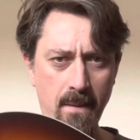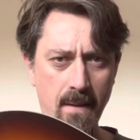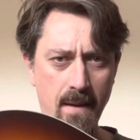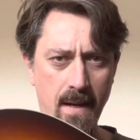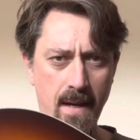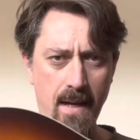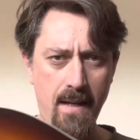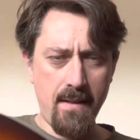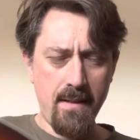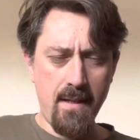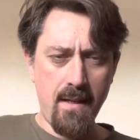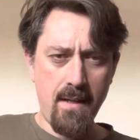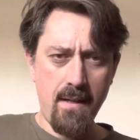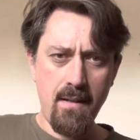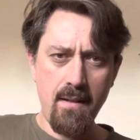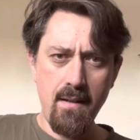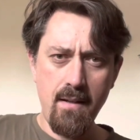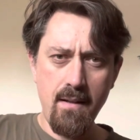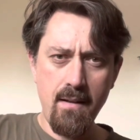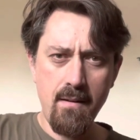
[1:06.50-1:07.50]
And
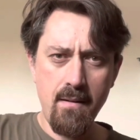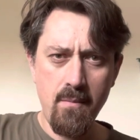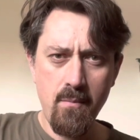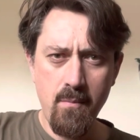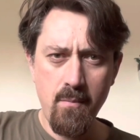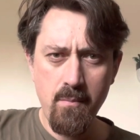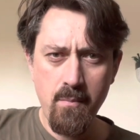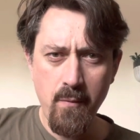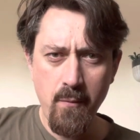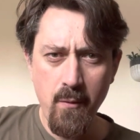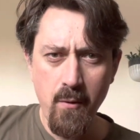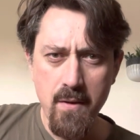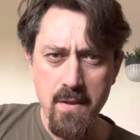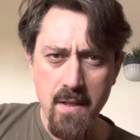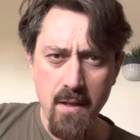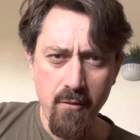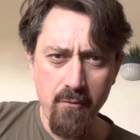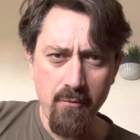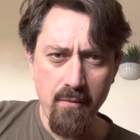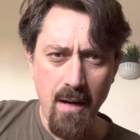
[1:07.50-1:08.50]
before I
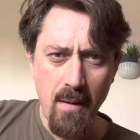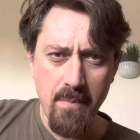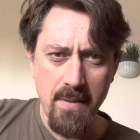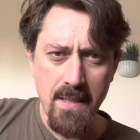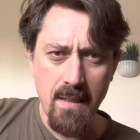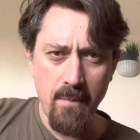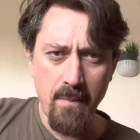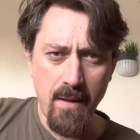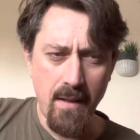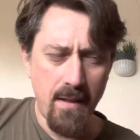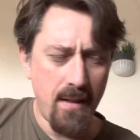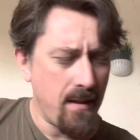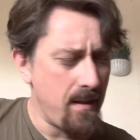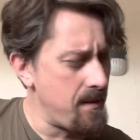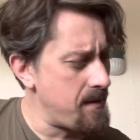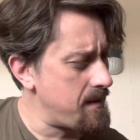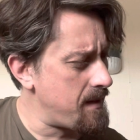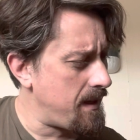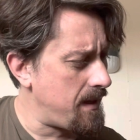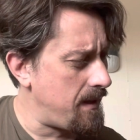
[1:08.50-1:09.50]
start rabbiting about it,
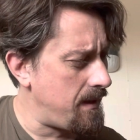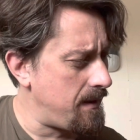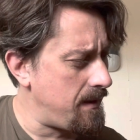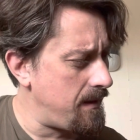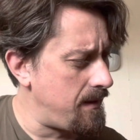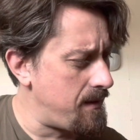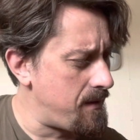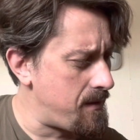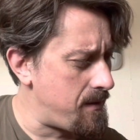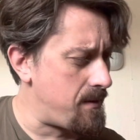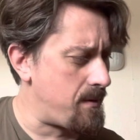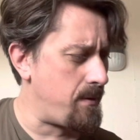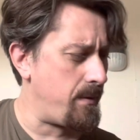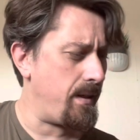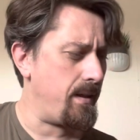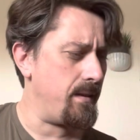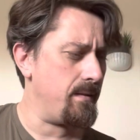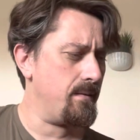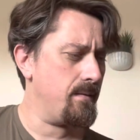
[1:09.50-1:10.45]
let's take a little listen to it.